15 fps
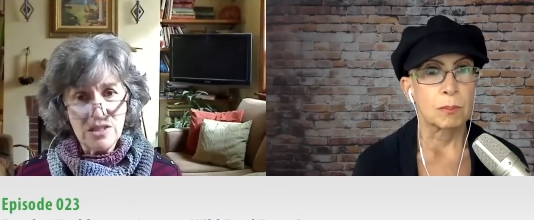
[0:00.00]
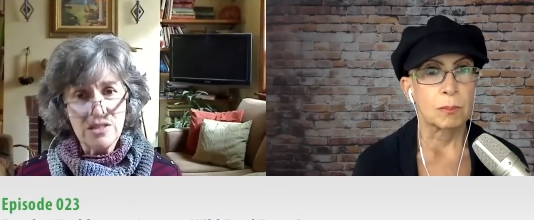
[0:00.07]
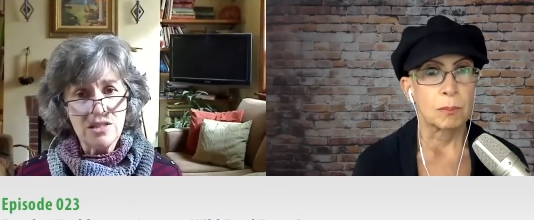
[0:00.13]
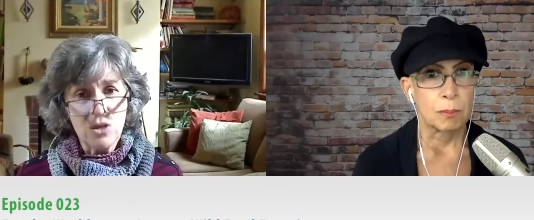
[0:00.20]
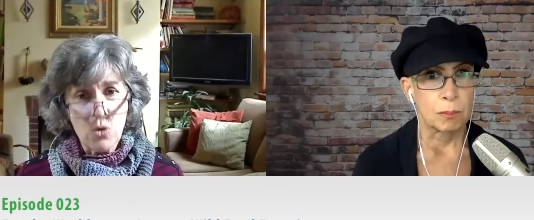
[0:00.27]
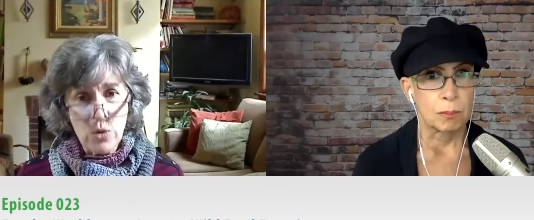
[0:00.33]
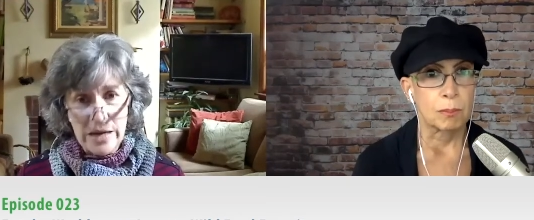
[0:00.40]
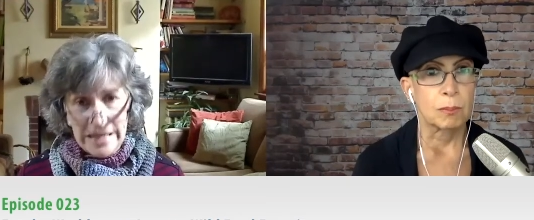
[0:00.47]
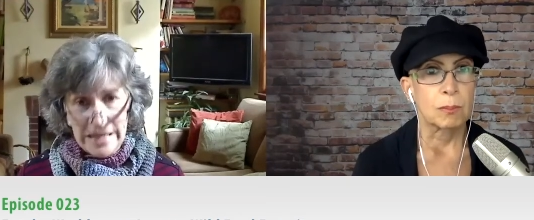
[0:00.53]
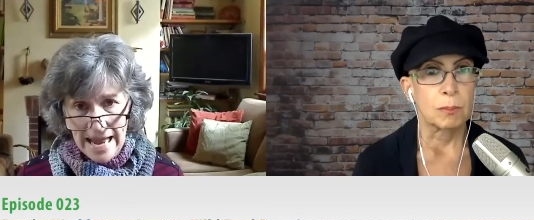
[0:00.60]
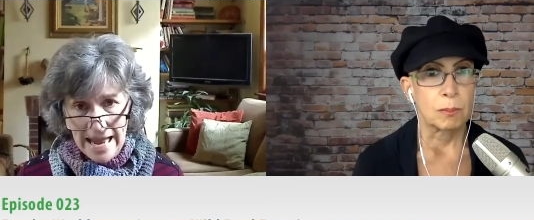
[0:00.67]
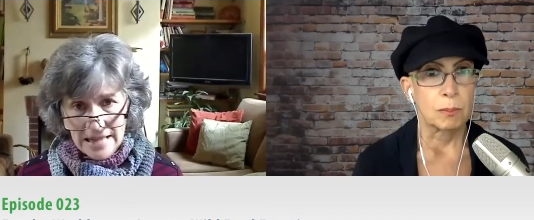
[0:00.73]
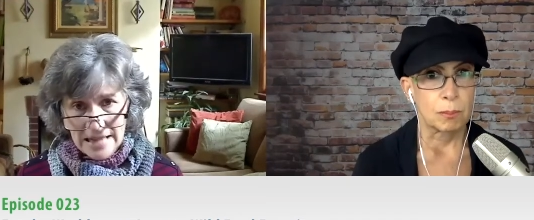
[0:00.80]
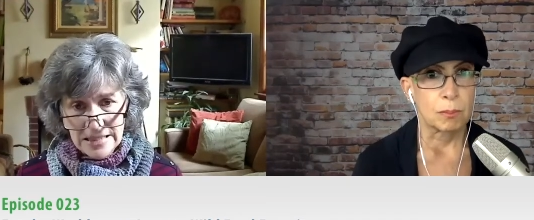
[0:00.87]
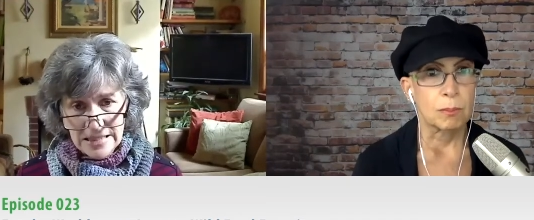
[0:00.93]
Speaker 1: It's a quick
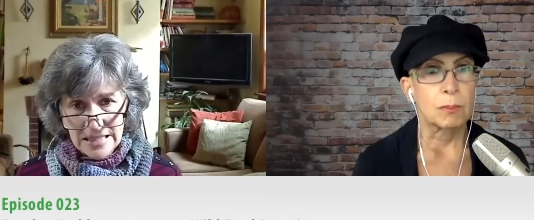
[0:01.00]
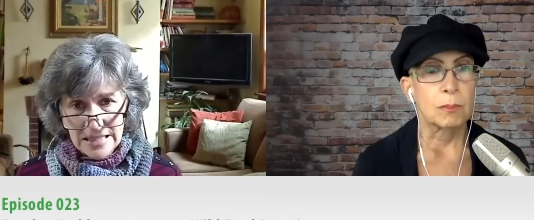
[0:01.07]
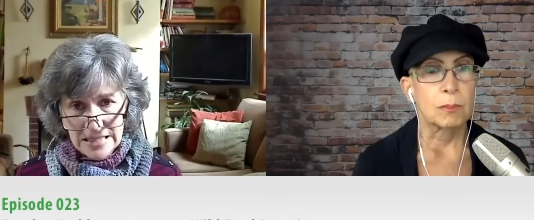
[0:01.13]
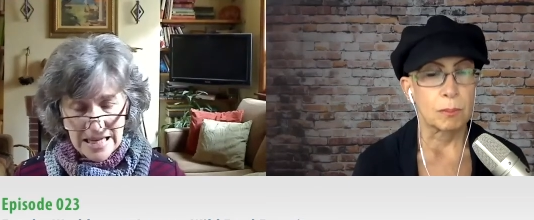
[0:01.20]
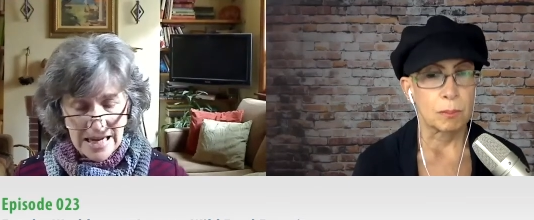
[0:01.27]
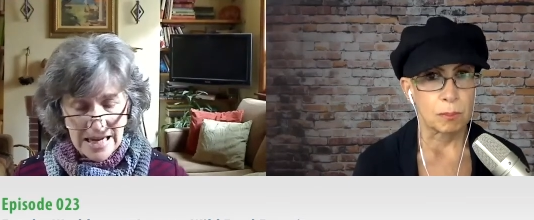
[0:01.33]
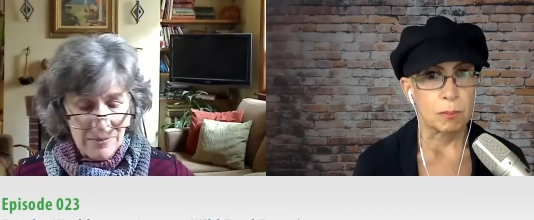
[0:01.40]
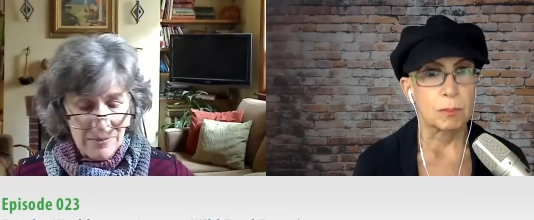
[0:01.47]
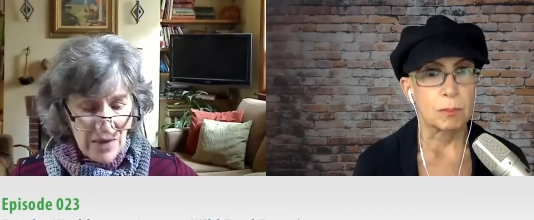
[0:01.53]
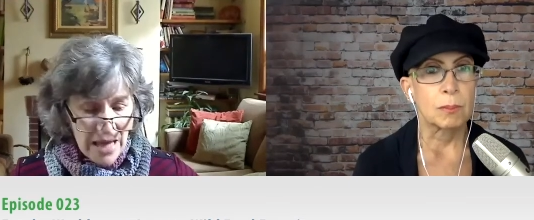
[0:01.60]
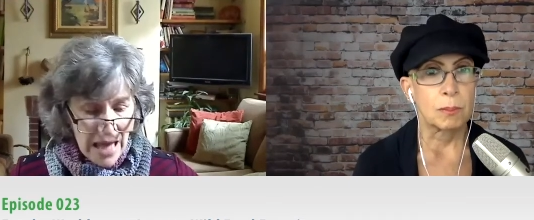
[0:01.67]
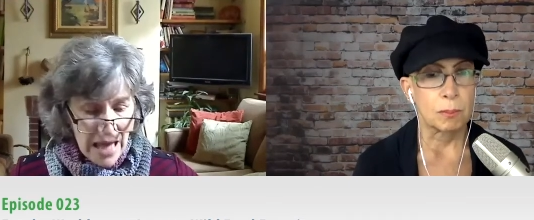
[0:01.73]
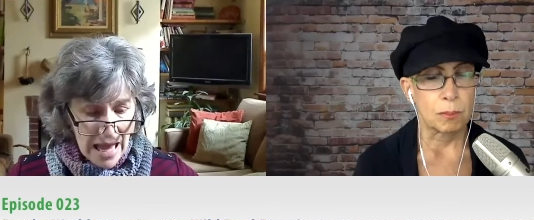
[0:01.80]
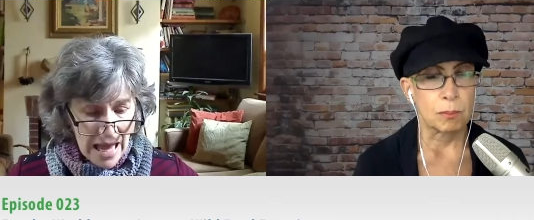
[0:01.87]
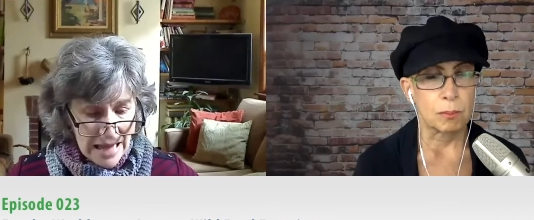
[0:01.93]
access thing.
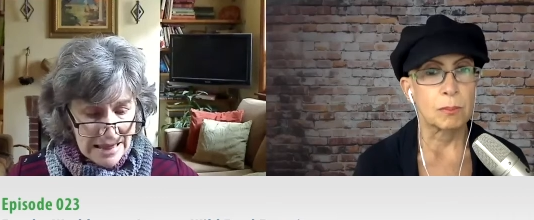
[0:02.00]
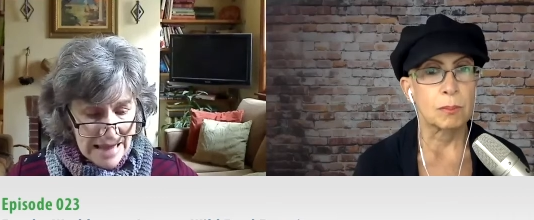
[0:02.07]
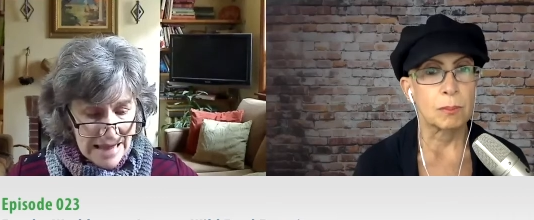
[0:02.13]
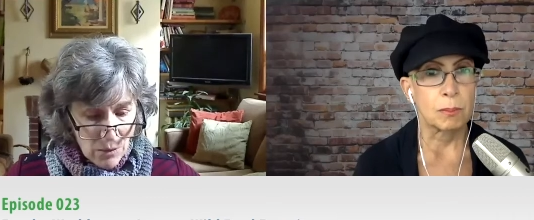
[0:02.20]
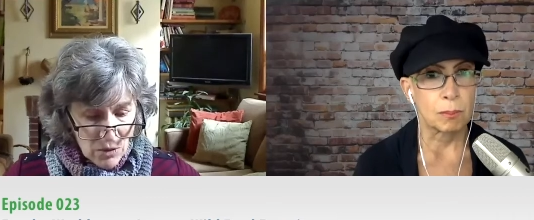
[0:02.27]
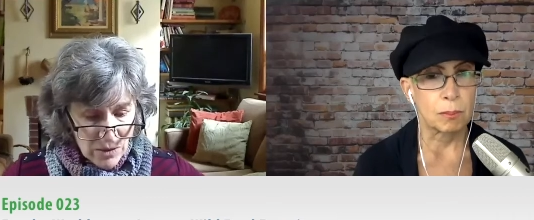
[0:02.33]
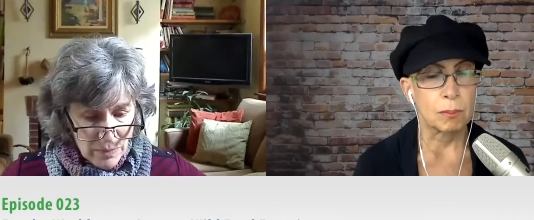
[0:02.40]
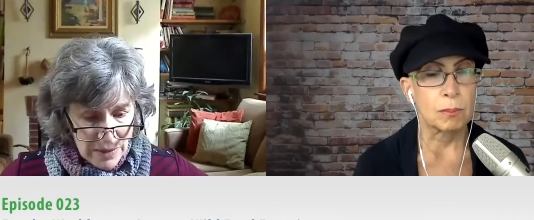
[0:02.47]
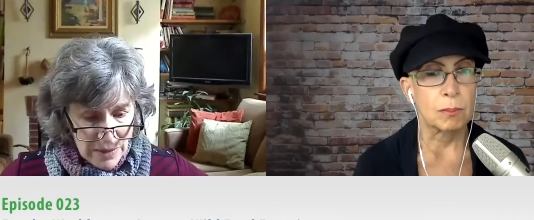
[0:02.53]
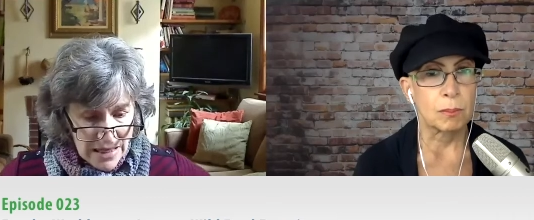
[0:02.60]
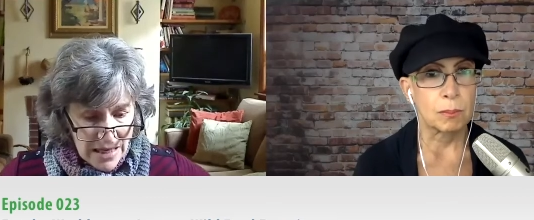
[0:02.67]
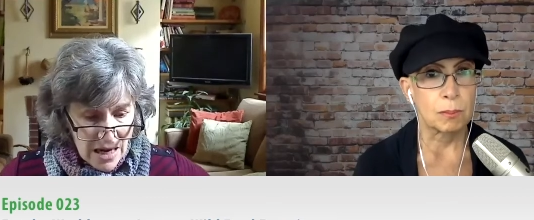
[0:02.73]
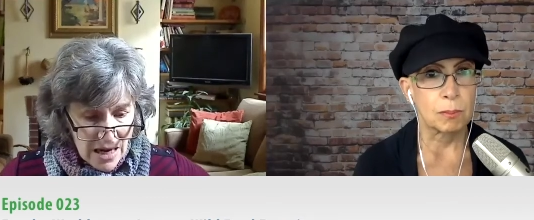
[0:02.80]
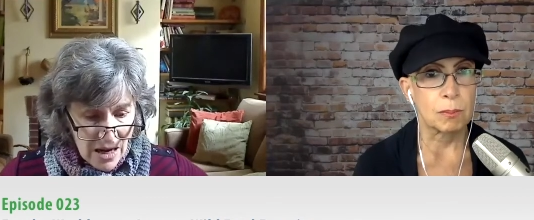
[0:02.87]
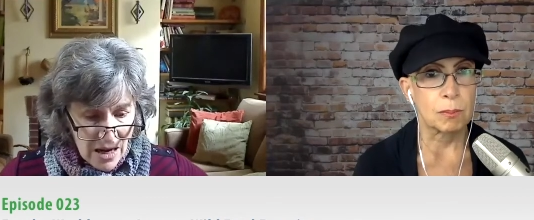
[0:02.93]
And that would
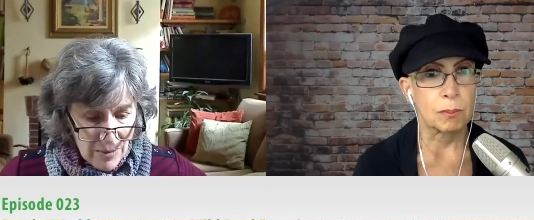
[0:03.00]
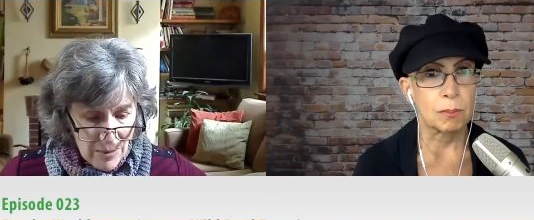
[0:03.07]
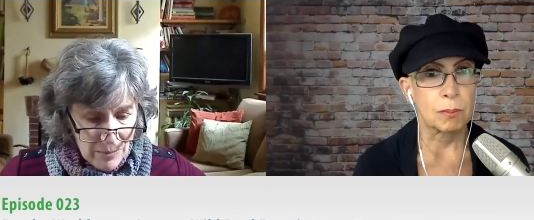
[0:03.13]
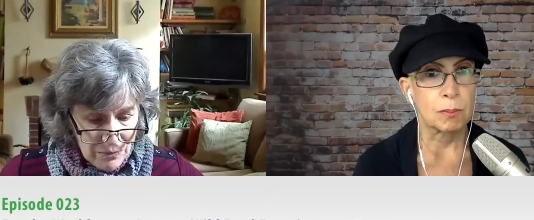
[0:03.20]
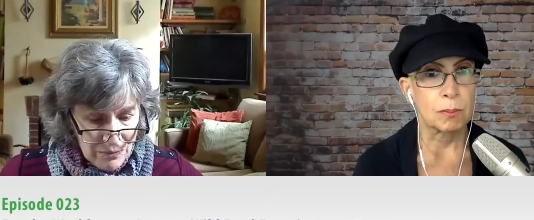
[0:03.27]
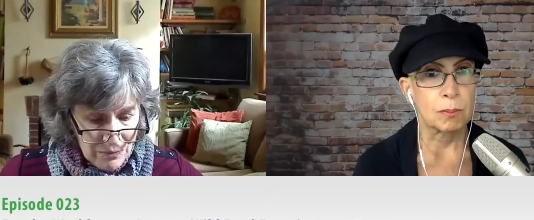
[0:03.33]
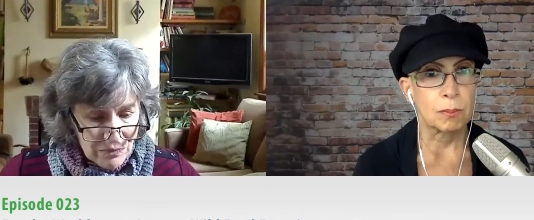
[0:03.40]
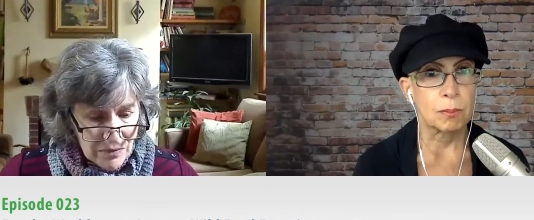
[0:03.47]
be, um,